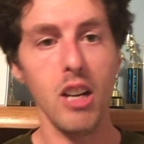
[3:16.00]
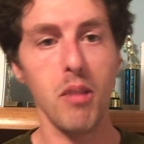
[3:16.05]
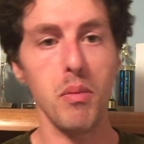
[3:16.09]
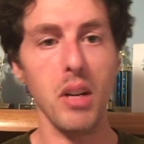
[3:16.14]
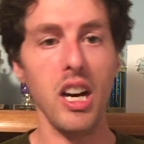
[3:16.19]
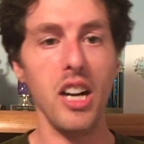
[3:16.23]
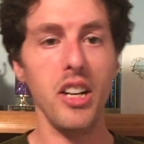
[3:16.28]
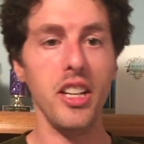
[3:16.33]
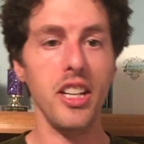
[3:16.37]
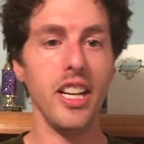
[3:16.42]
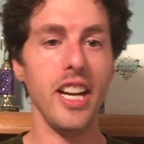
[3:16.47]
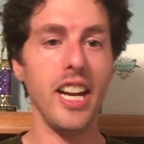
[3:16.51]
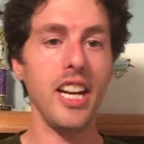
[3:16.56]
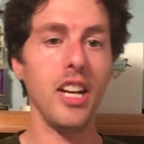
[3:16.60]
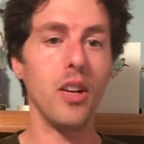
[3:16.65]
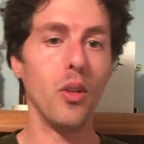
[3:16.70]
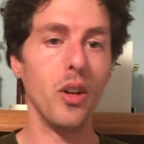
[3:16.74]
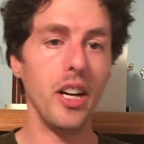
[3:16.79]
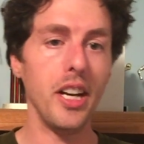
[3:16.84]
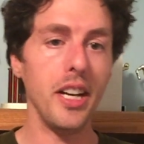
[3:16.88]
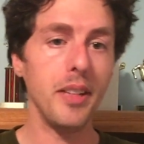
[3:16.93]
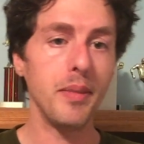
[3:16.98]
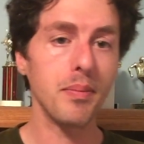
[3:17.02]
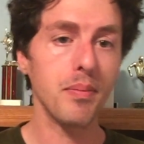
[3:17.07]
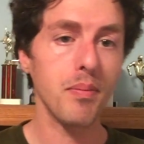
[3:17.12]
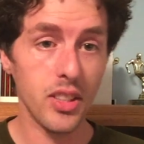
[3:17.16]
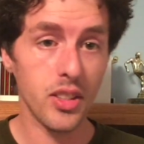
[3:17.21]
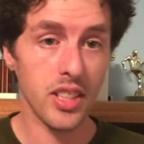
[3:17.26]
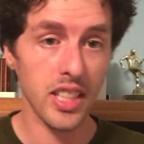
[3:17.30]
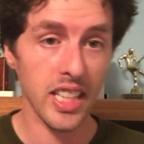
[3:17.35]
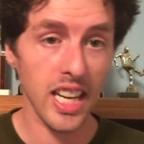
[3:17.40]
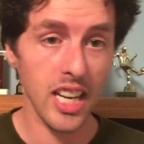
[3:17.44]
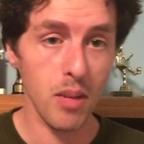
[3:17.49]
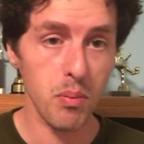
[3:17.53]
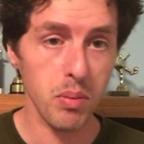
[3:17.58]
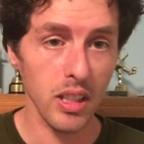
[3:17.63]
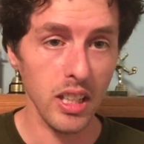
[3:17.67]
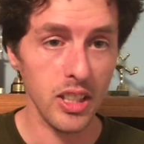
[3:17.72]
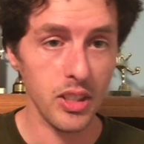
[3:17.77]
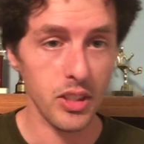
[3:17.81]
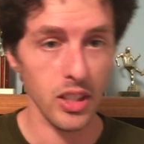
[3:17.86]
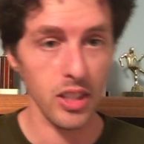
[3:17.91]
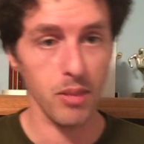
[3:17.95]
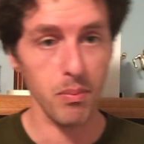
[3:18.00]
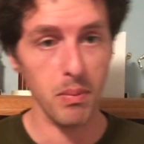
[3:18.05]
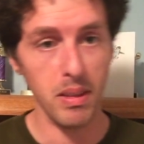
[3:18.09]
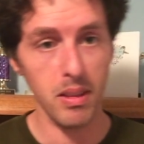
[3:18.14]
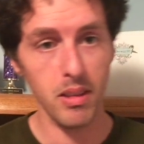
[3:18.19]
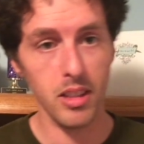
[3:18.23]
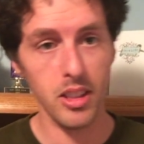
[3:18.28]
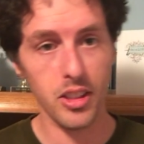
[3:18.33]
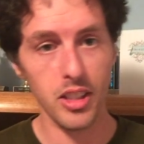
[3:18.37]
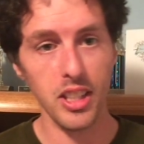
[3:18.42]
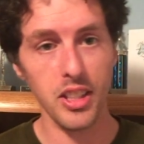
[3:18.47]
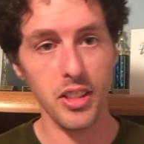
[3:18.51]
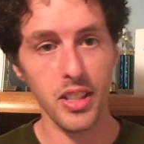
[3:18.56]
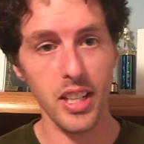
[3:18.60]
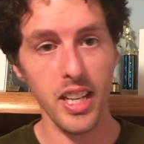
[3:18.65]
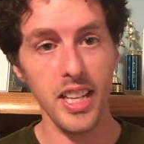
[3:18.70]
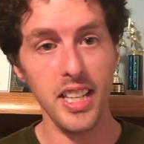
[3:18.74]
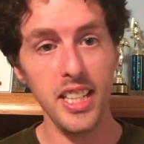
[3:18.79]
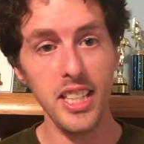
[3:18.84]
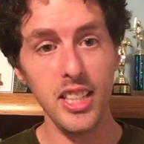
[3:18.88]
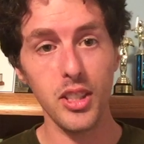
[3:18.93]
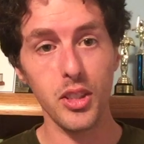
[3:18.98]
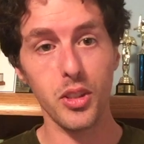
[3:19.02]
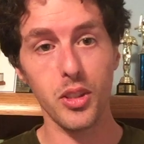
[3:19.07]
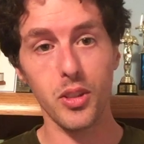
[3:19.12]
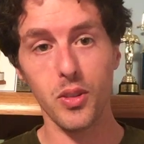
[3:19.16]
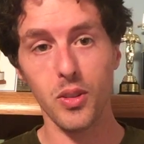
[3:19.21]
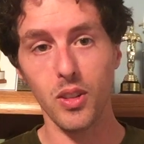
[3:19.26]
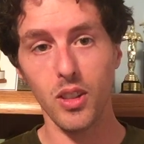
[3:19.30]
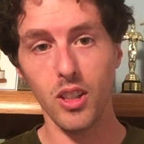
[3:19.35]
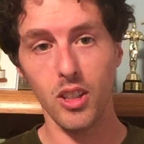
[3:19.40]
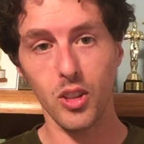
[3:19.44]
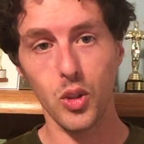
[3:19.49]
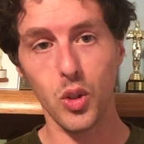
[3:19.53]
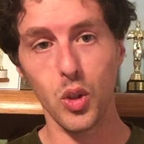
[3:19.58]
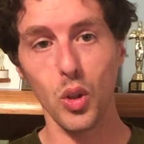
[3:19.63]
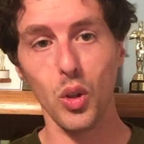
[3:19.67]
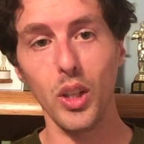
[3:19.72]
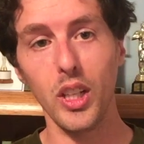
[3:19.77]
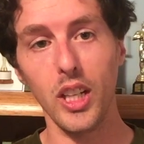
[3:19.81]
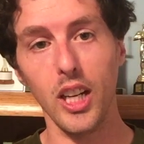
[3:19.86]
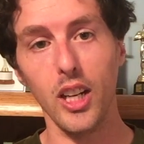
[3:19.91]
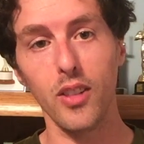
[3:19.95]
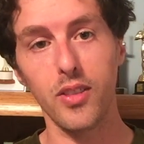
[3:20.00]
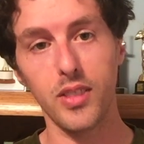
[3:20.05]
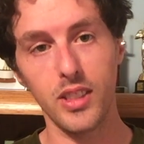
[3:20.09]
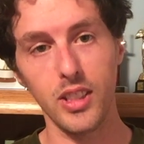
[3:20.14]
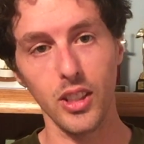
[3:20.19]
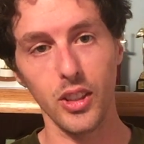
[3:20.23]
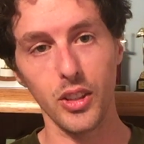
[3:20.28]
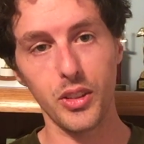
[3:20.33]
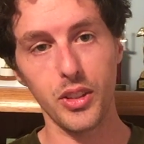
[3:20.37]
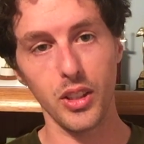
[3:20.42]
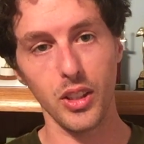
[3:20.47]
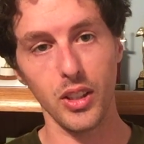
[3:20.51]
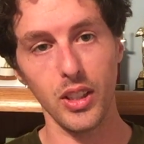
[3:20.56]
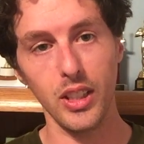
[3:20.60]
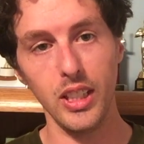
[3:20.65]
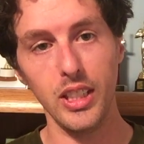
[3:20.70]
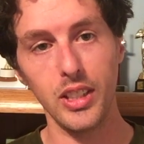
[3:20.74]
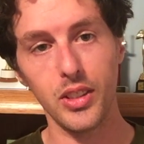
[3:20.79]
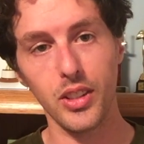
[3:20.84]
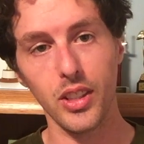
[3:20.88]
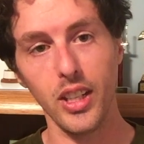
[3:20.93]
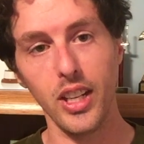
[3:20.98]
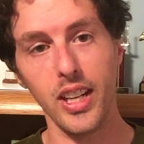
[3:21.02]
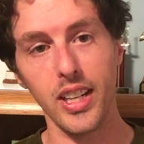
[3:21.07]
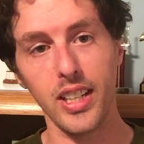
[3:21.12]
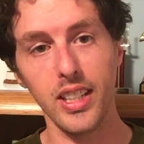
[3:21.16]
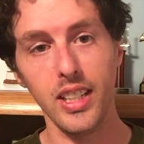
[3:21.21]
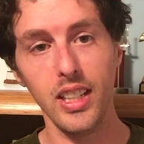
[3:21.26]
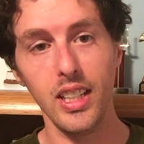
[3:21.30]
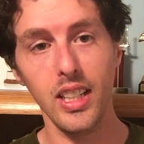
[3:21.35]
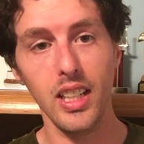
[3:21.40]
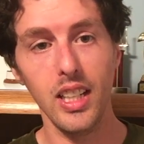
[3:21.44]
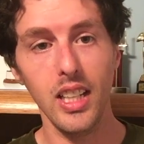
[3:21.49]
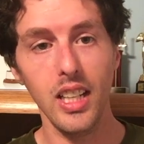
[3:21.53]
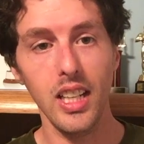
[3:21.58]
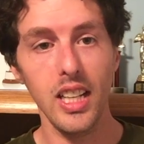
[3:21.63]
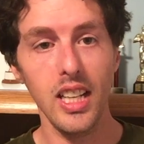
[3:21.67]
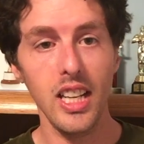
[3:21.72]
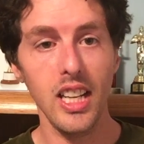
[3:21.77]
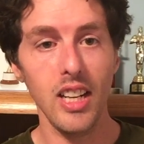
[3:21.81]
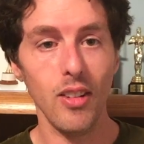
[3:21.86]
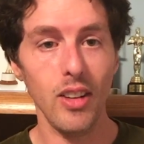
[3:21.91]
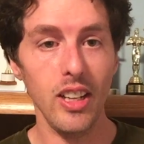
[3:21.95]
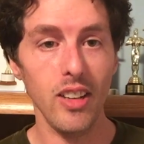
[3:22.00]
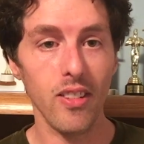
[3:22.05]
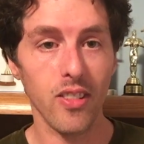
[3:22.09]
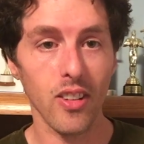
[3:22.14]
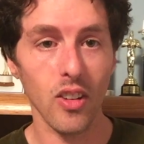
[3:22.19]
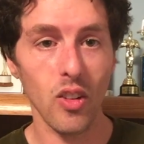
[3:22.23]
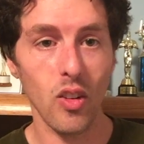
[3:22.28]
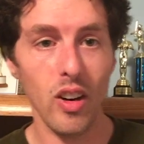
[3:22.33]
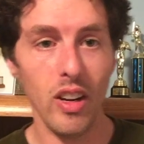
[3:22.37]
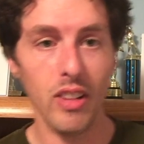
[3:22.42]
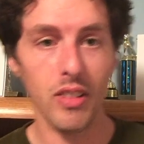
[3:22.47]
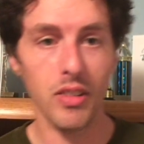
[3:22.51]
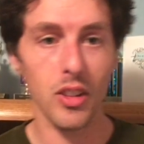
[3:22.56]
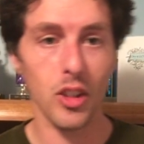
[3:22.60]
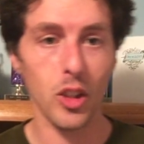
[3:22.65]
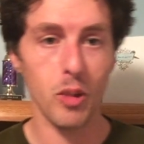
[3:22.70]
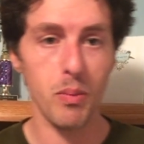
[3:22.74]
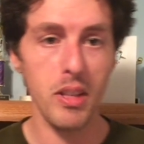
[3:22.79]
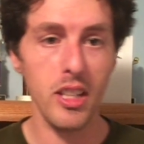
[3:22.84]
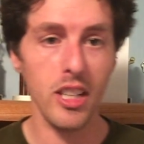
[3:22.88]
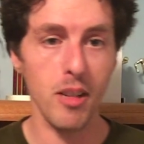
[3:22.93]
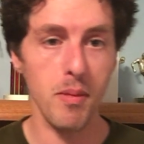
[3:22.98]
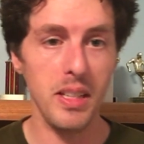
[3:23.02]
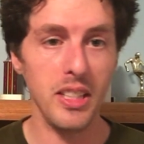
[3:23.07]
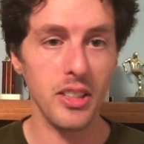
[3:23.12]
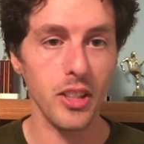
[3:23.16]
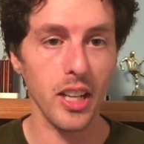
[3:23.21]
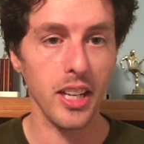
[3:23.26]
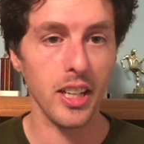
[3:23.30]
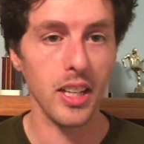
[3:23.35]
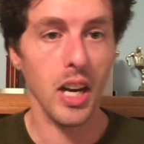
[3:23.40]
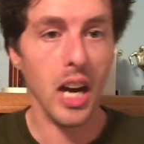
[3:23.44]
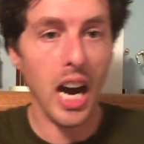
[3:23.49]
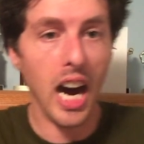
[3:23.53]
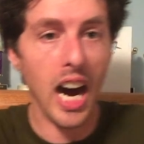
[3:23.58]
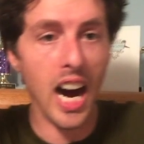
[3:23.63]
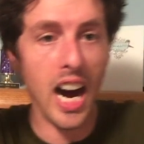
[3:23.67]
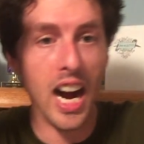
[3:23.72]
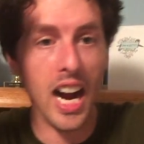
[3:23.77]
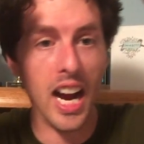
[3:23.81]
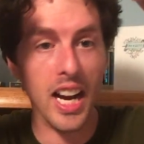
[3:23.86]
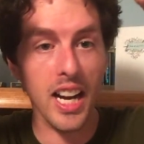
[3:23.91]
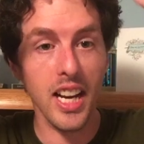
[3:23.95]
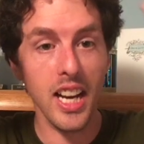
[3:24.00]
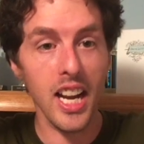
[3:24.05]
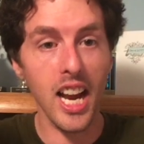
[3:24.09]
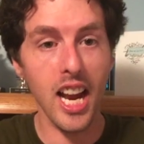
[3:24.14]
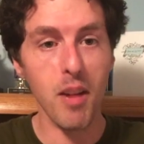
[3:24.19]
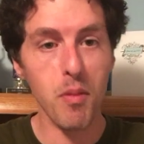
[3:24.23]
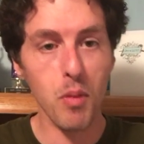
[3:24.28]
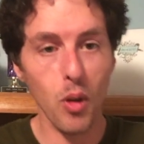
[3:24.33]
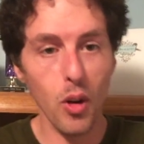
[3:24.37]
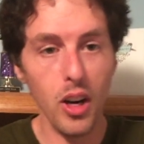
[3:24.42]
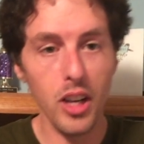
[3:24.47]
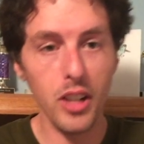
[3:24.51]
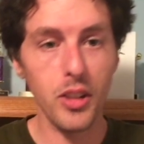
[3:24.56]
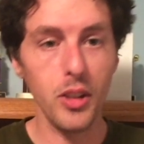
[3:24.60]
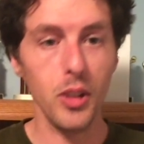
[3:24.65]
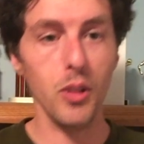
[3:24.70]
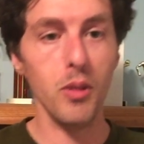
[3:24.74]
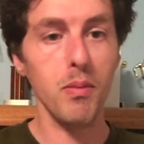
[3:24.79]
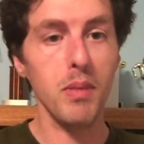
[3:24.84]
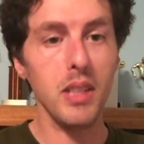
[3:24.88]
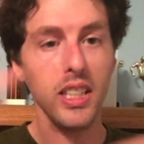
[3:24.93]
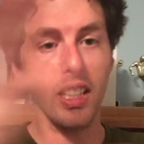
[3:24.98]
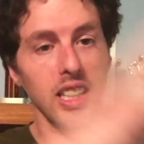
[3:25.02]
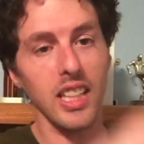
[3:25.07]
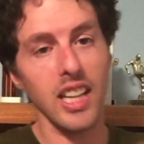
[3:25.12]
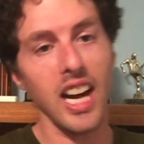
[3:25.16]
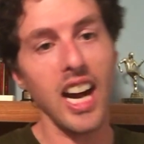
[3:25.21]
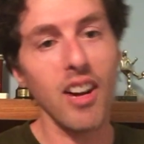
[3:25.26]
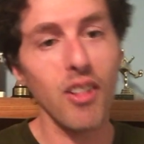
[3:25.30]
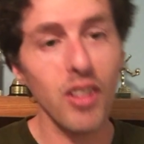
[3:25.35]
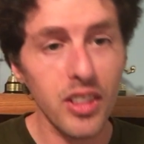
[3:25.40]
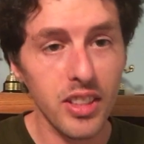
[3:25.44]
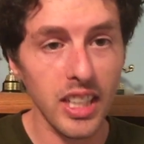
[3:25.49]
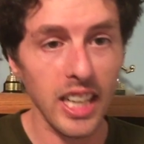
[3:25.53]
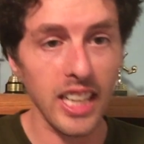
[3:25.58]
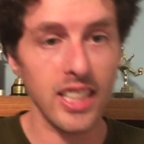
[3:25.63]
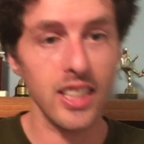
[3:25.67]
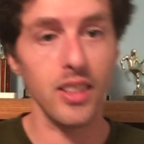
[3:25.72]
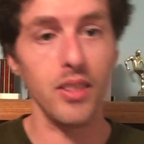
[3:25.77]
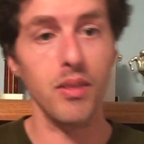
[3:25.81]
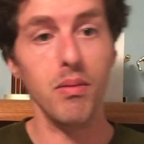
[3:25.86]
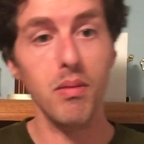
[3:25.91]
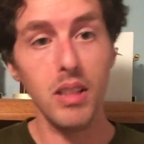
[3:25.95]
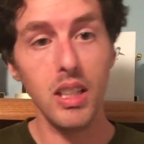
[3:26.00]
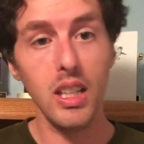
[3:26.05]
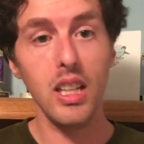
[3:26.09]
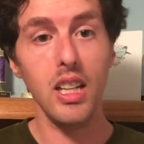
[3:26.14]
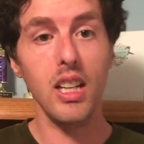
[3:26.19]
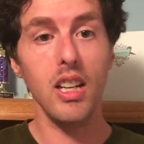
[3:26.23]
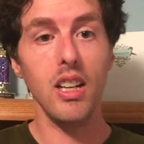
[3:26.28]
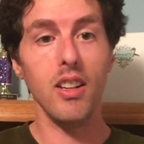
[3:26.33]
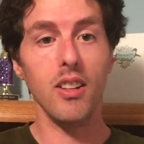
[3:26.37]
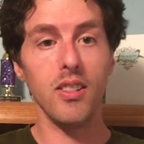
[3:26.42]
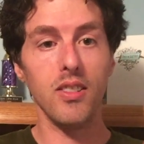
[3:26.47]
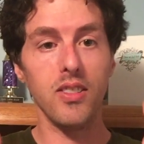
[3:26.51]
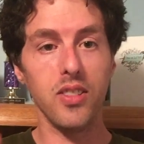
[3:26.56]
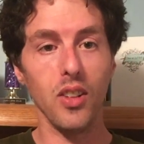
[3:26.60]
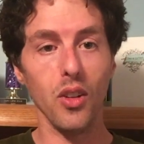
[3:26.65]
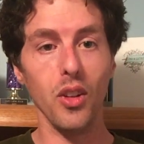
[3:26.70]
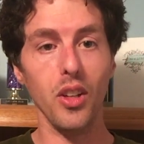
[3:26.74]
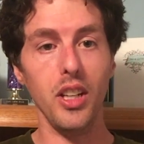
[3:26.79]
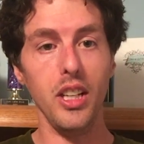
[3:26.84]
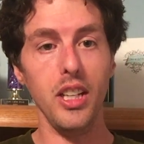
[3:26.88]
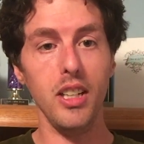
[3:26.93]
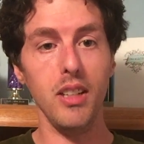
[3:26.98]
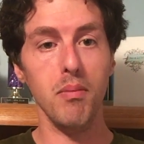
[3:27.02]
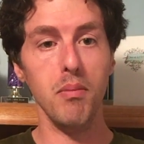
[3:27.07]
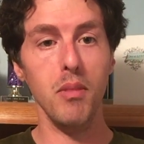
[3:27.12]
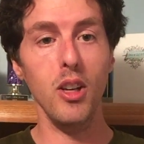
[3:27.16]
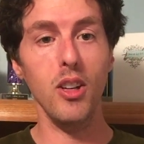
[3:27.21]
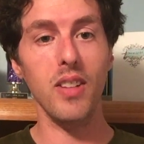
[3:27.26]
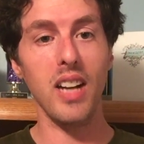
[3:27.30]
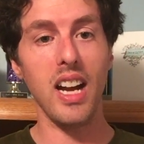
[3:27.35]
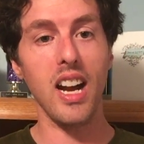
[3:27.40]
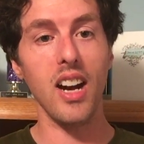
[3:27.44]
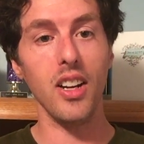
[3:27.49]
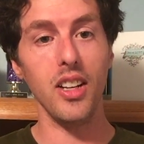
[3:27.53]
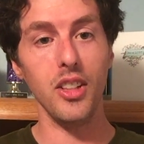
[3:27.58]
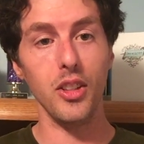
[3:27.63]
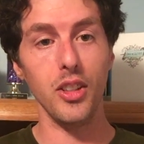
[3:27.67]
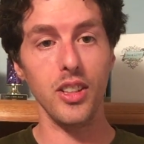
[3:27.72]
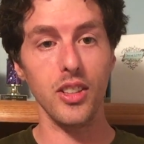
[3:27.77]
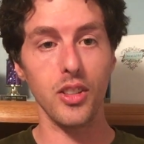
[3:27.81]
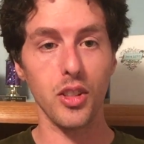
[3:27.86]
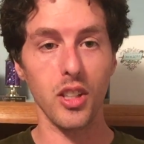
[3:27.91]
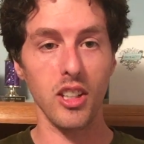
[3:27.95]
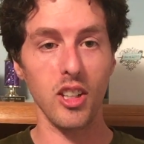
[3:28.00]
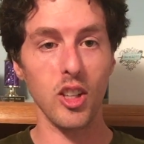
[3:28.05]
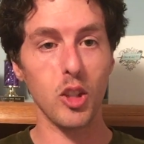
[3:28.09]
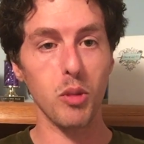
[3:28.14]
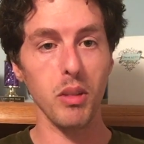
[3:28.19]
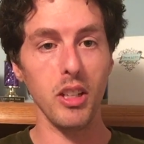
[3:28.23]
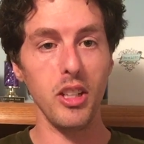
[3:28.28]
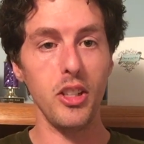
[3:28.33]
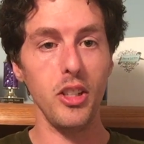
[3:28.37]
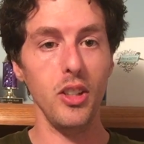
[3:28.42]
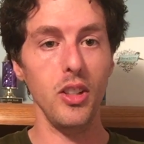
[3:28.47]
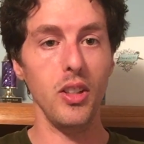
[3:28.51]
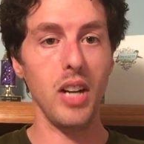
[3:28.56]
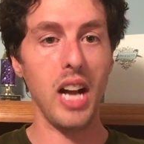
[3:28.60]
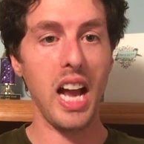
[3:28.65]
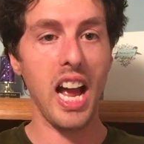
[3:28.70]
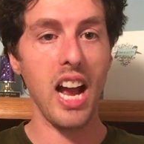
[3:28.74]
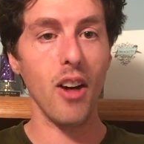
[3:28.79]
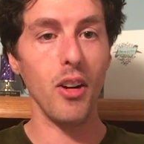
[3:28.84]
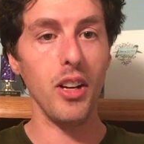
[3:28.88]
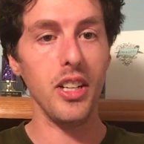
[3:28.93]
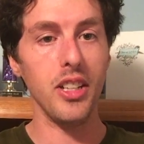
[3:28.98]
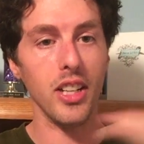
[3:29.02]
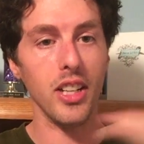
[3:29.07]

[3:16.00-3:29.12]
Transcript: but I did anyway. Yes, the guy plays a sensei. He's truly off kilter. It's like when you, when you first meet him, he's like, I am going to. I wish I could fully move out and sort of explain to you how he